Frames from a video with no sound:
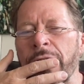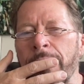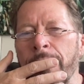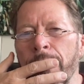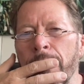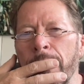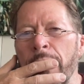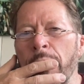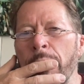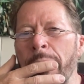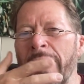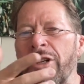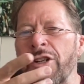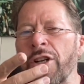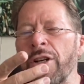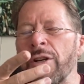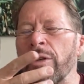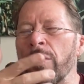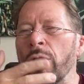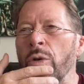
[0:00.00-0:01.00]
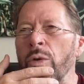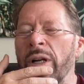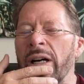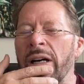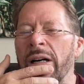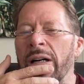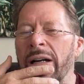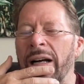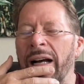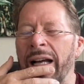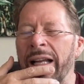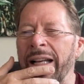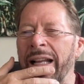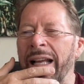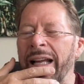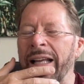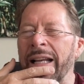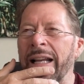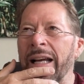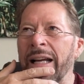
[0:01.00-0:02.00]
You mentioned OODA,
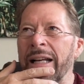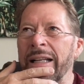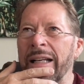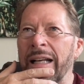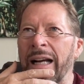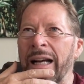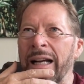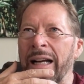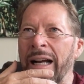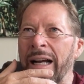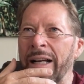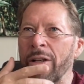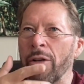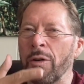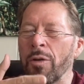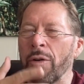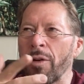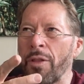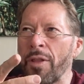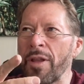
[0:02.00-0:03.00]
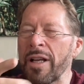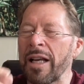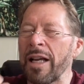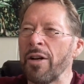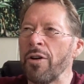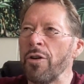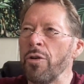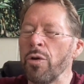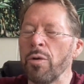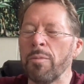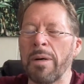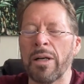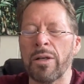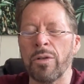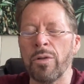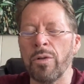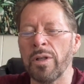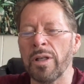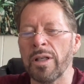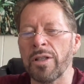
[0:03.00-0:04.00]
and I don't think I knew about
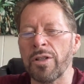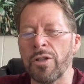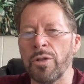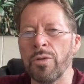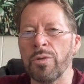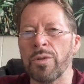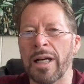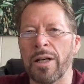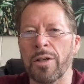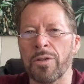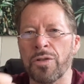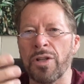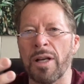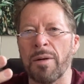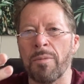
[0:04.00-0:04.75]
OODA in 2000.